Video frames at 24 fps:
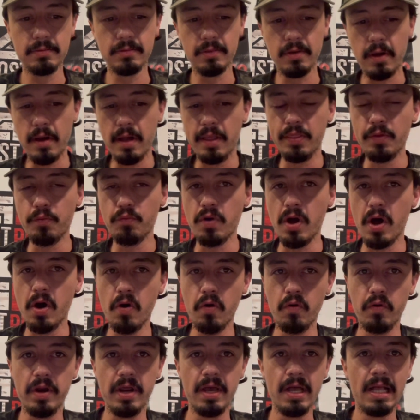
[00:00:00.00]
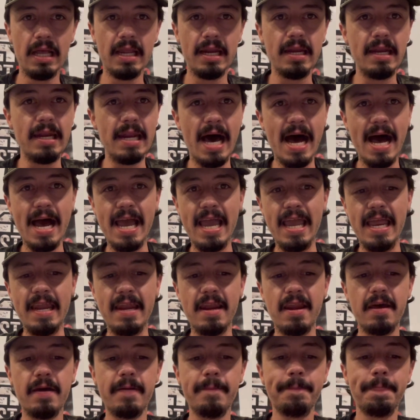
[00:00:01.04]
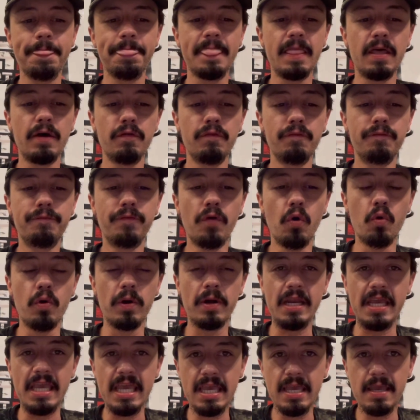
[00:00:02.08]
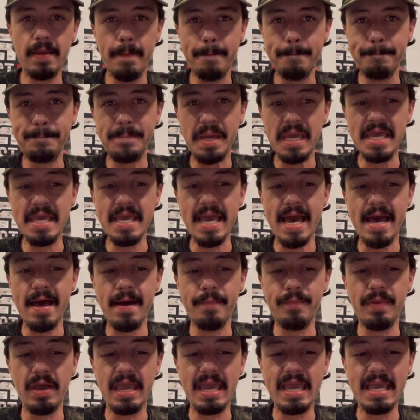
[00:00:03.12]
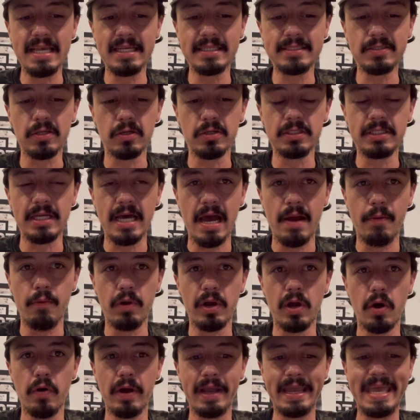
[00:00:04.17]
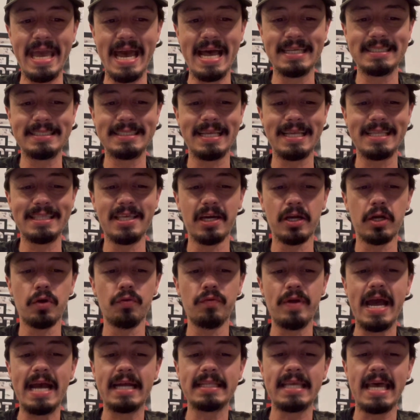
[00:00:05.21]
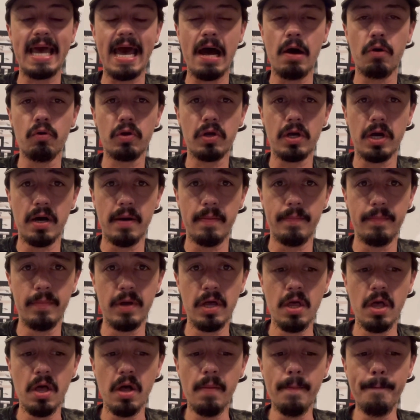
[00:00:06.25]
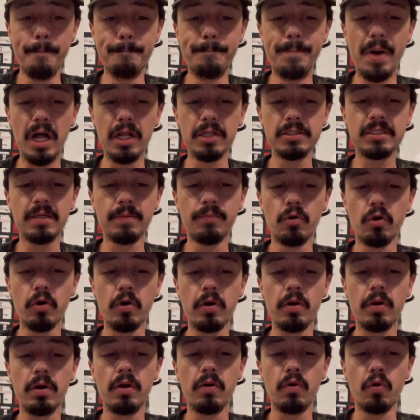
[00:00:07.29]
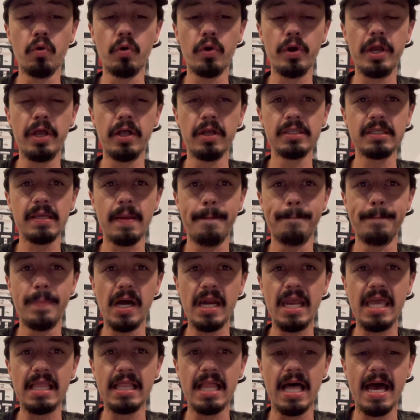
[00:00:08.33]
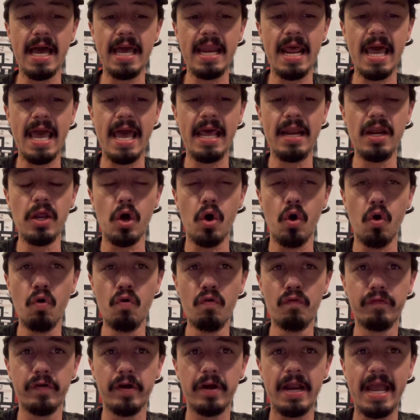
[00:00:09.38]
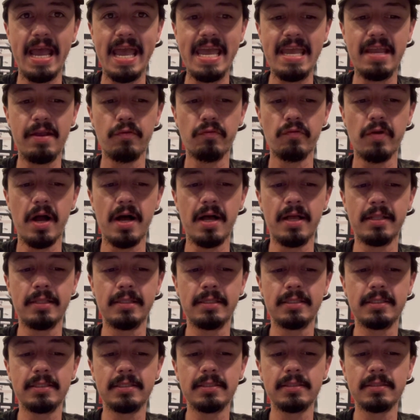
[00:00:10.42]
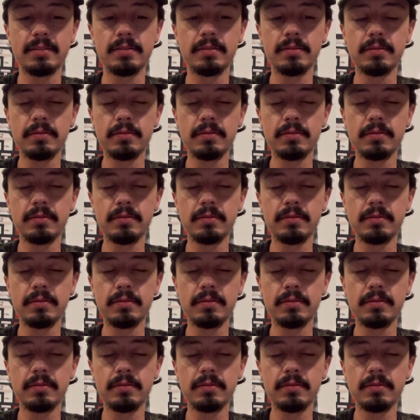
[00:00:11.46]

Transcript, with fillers: on the road. 9.40 p.m. Eastern time. We're going guess the correct outcome. Baltimore Orioles money line and over eight runs